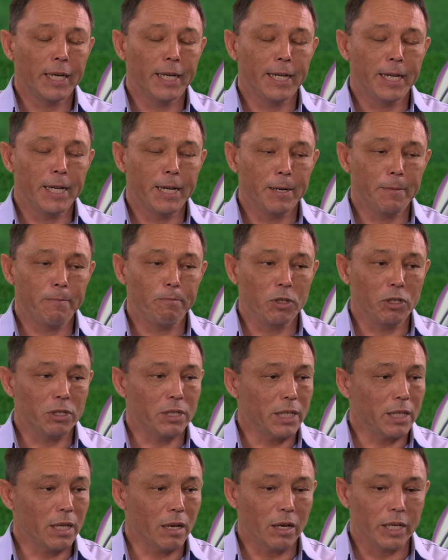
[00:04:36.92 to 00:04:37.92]
You
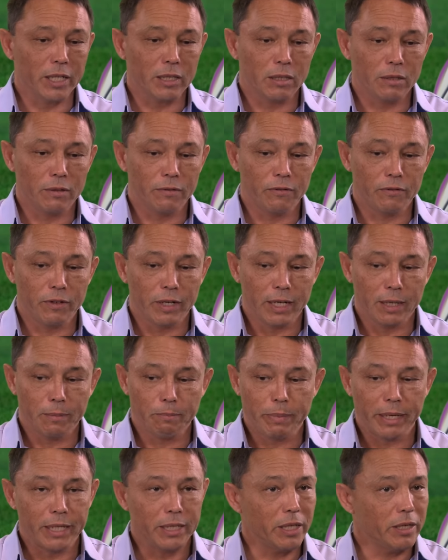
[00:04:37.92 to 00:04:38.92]
see the likes of
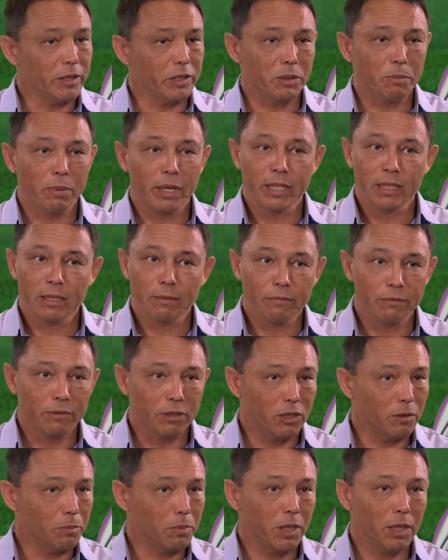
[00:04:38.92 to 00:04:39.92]
Ben Youngs playing some
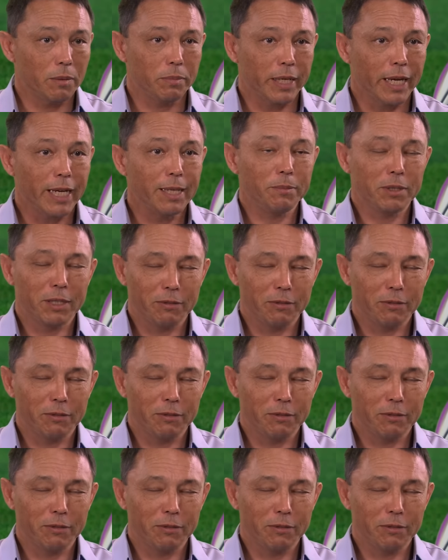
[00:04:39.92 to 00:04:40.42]
superb games.